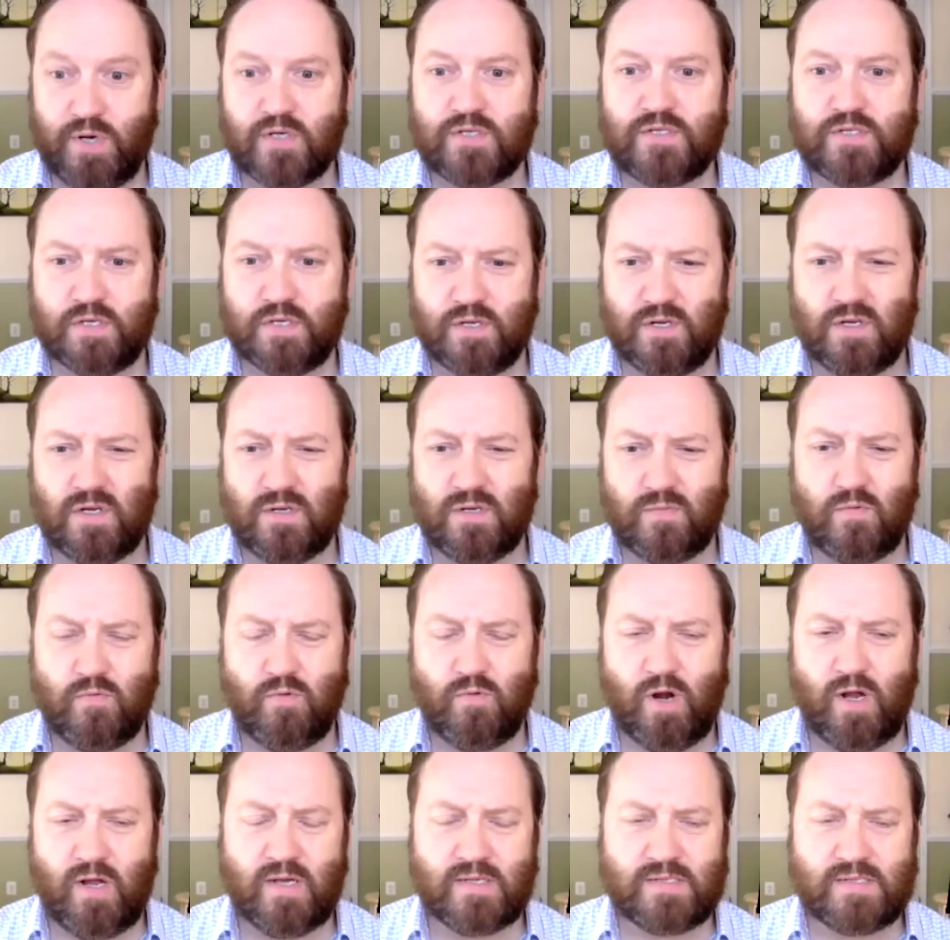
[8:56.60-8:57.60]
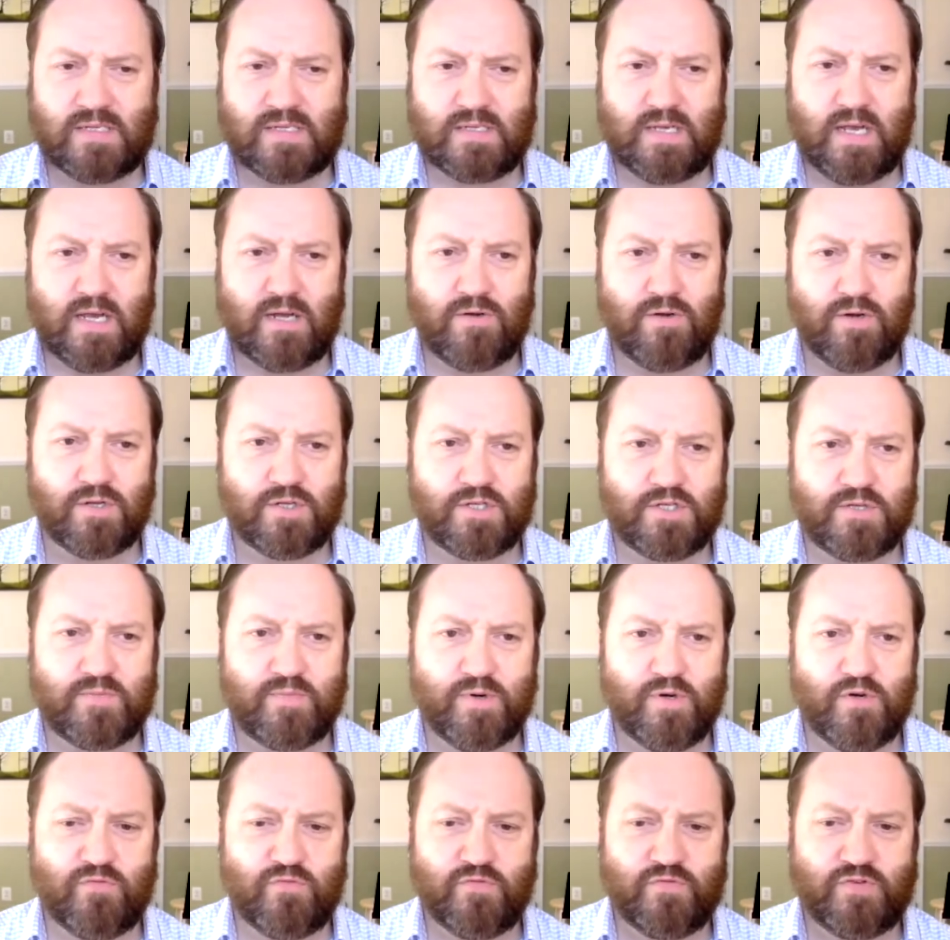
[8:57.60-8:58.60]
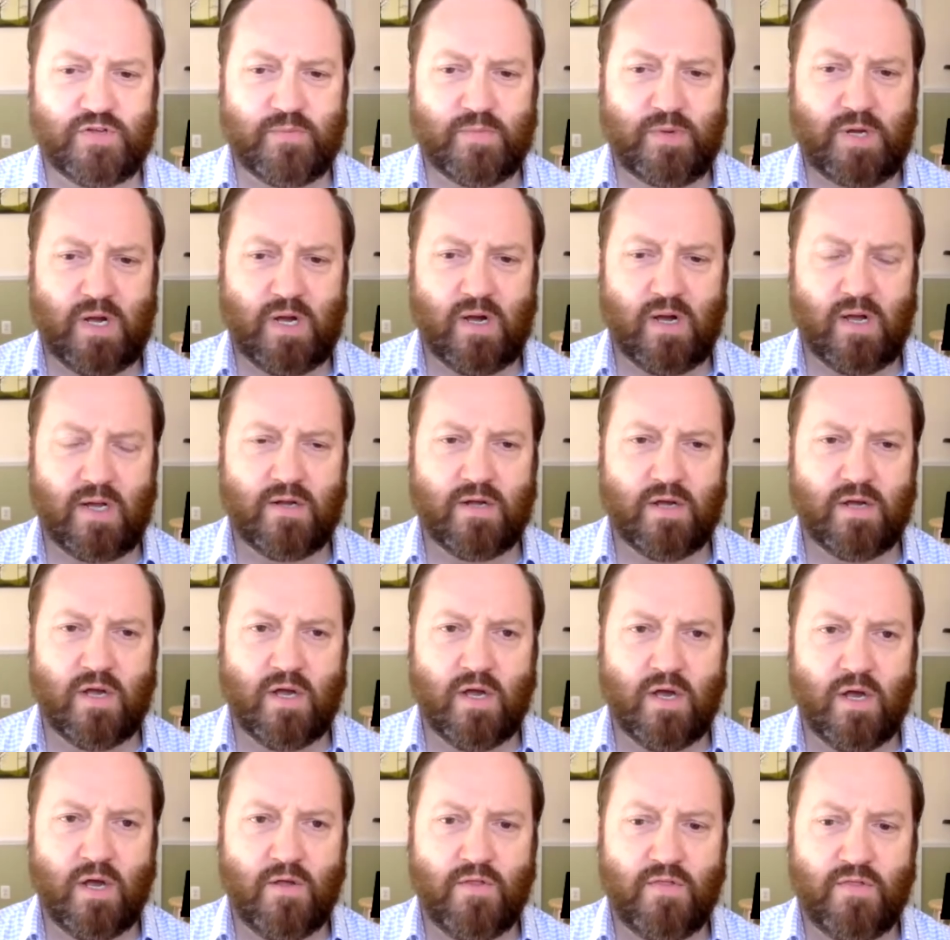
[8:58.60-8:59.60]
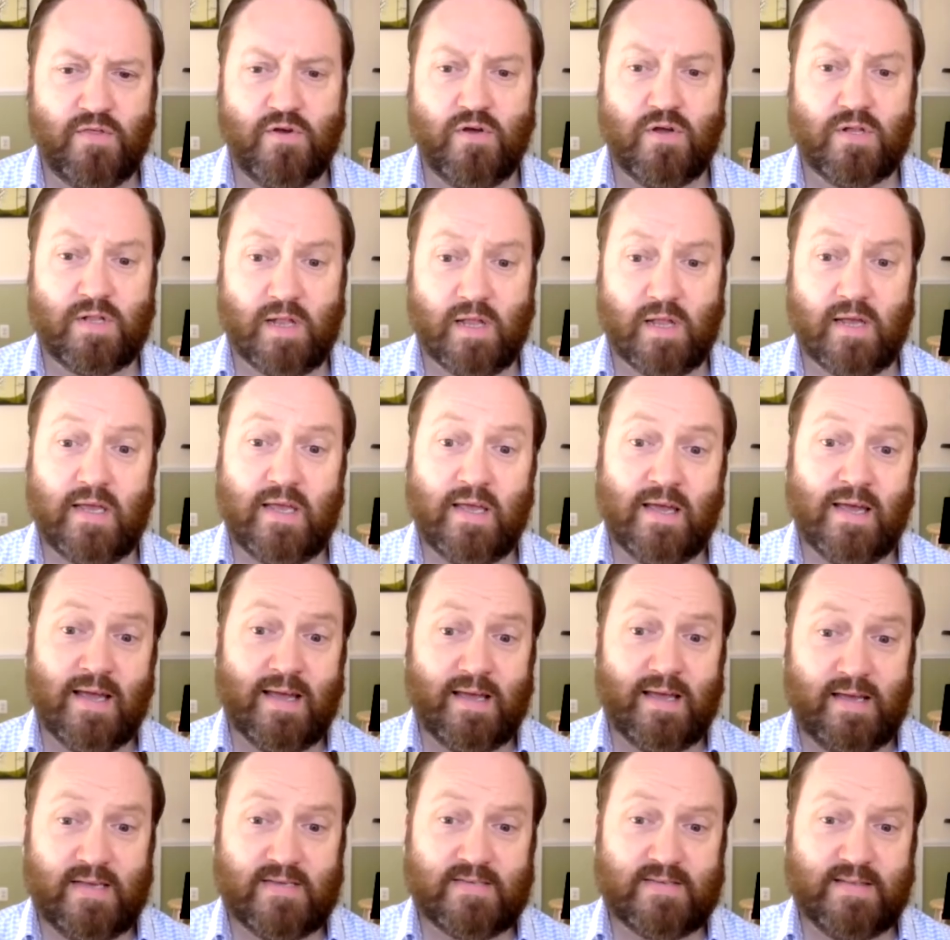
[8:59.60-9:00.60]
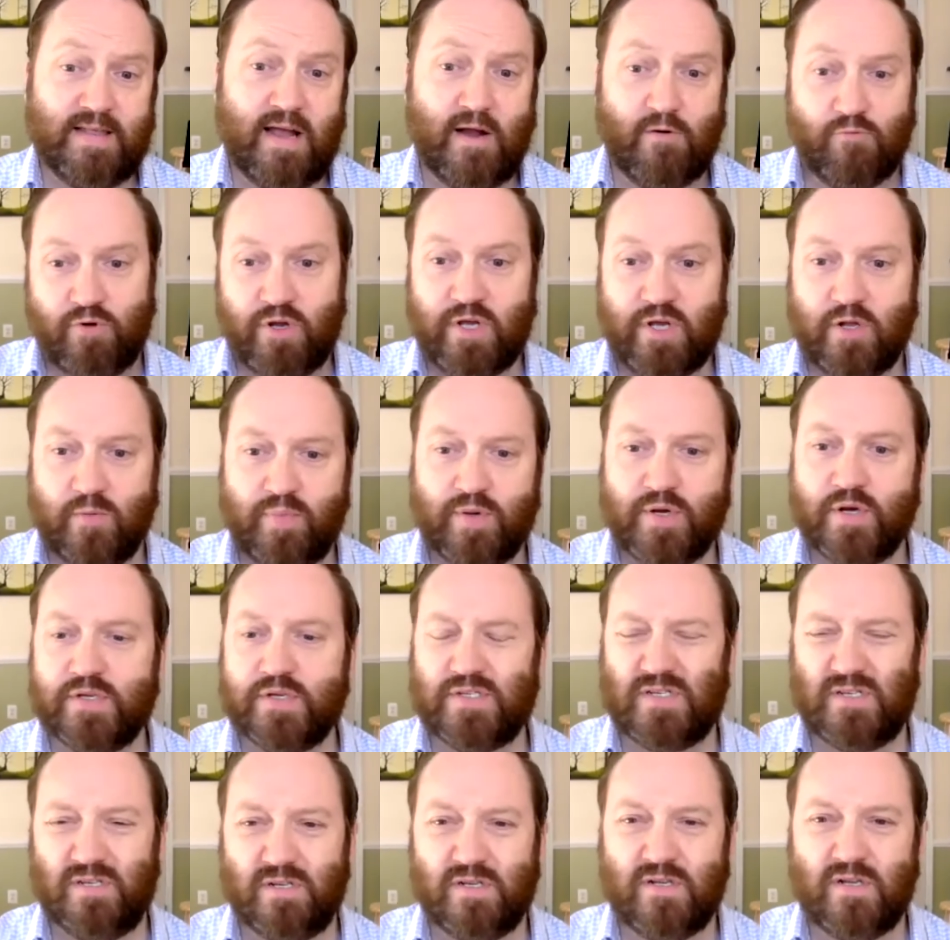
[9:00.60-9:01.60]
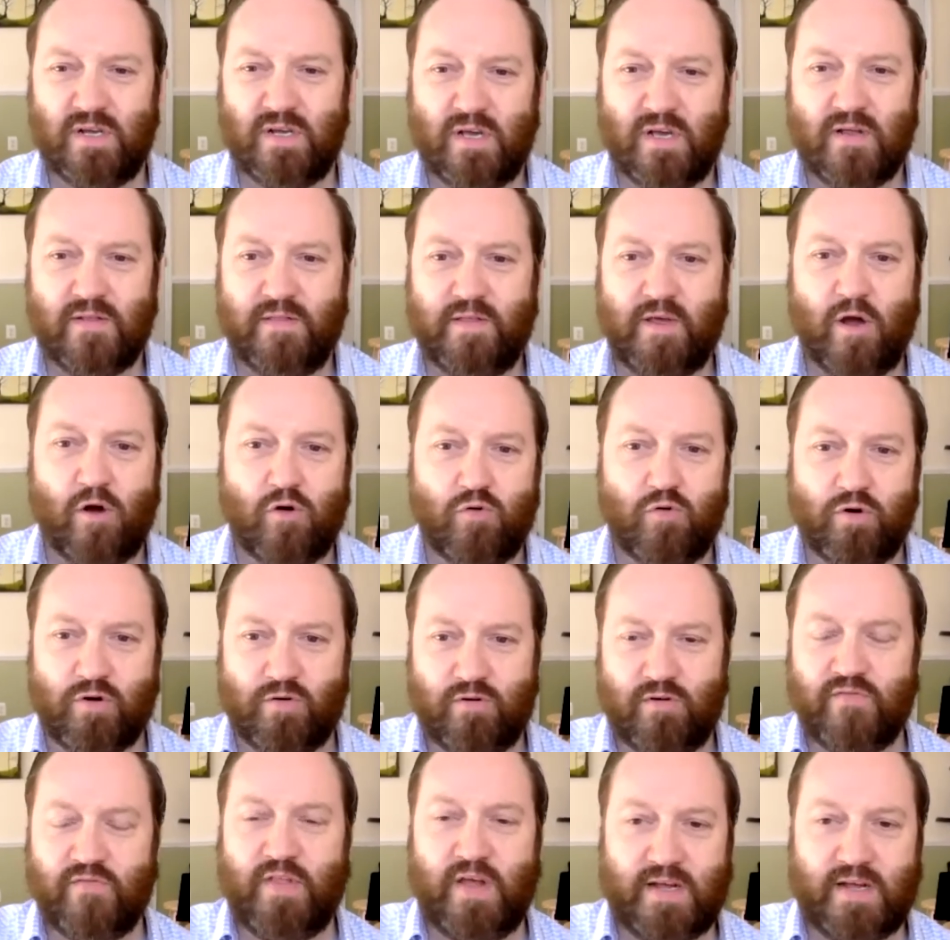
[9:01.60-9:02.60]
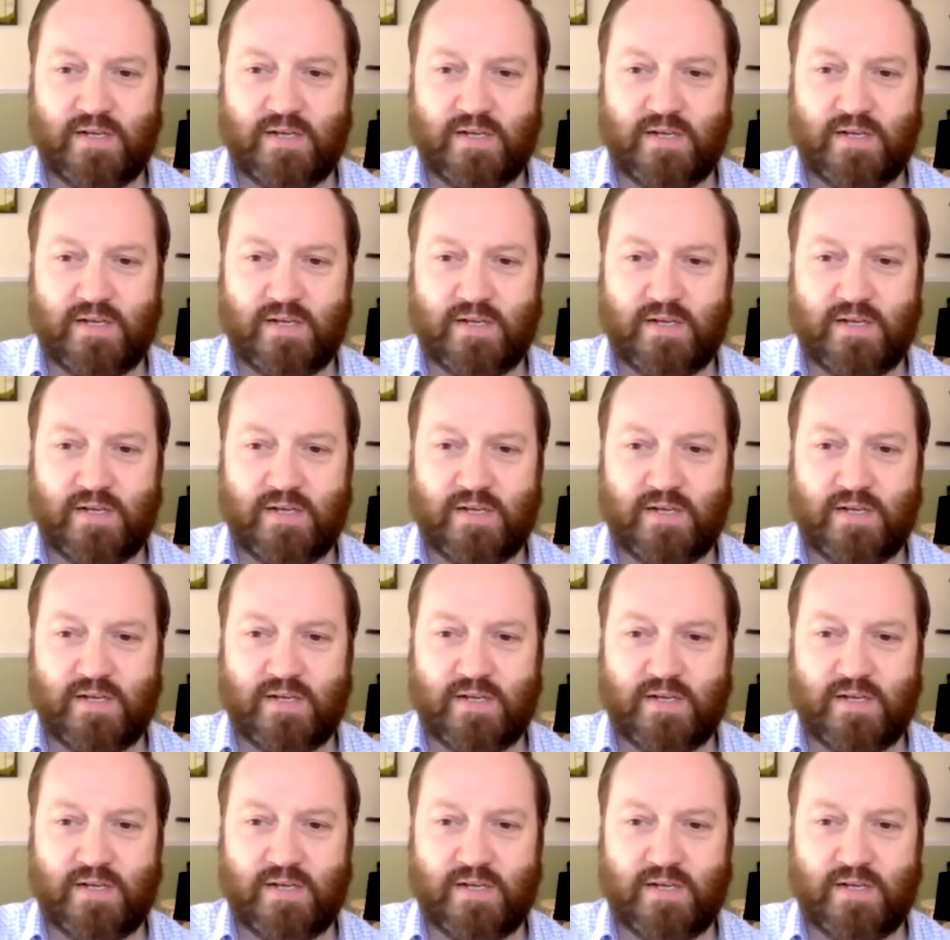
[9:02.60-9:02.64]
person? And right, as I say, not a spoof of some kind. Thirdly, is that real person the owner of